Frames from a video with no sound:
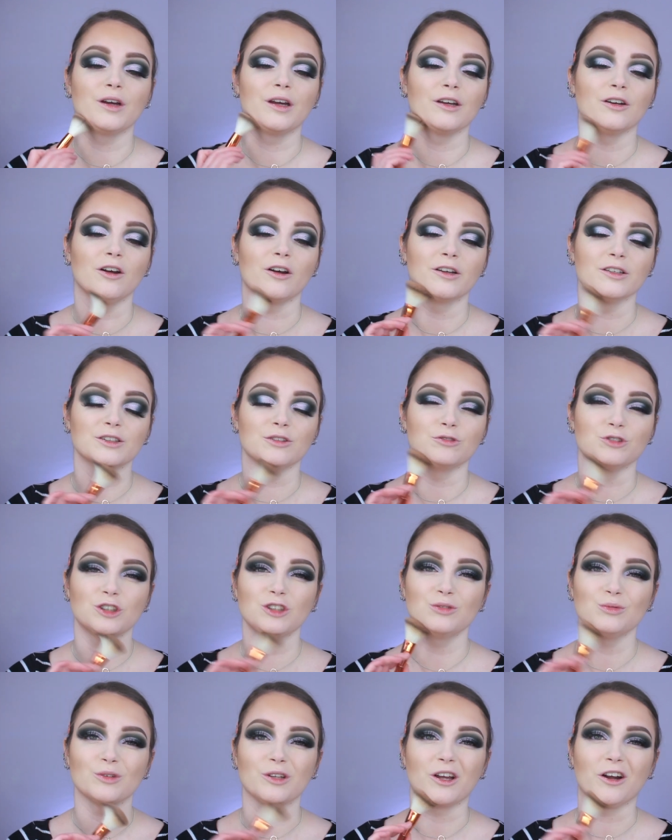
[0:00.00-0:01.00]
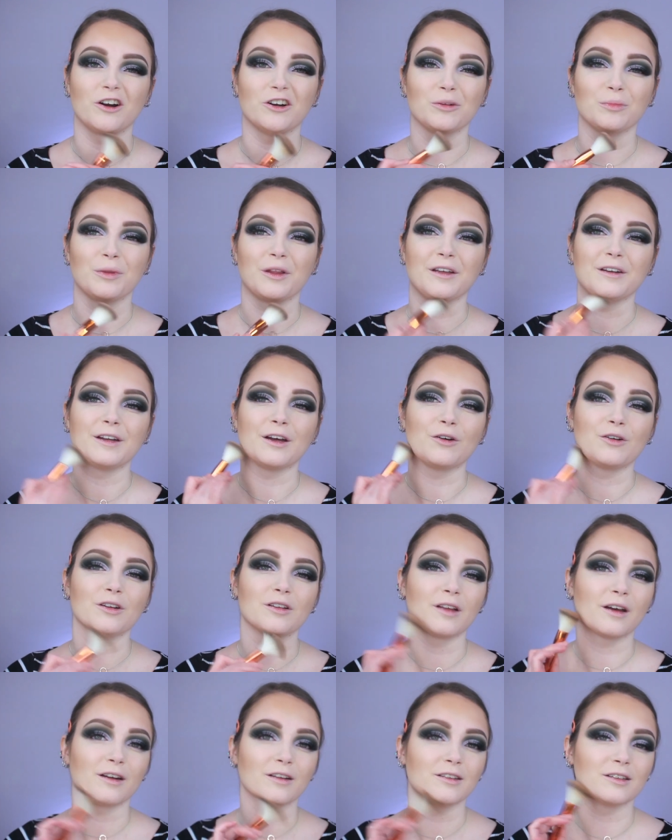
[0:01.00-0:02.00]
and also it's just really hard to blend out a
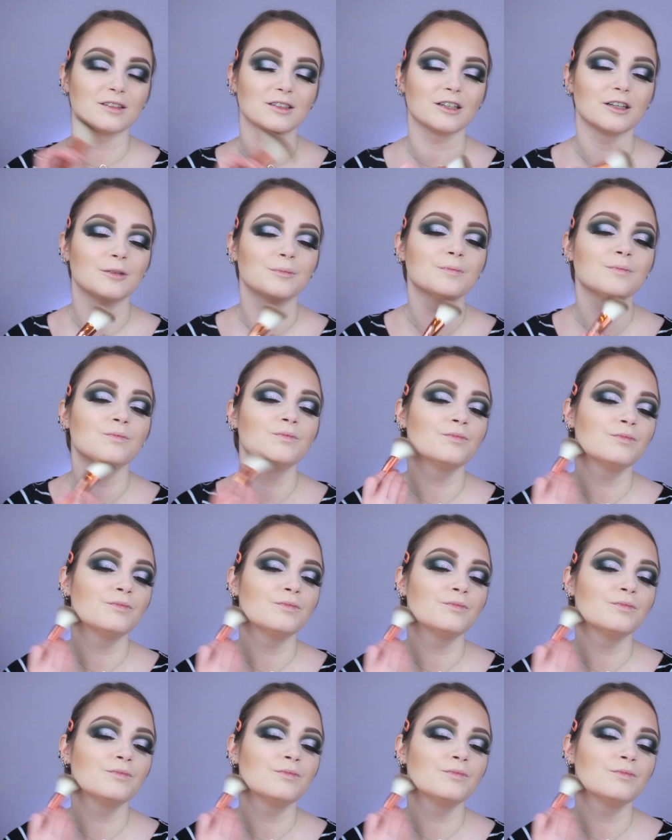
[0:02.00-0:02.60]
lot of the time.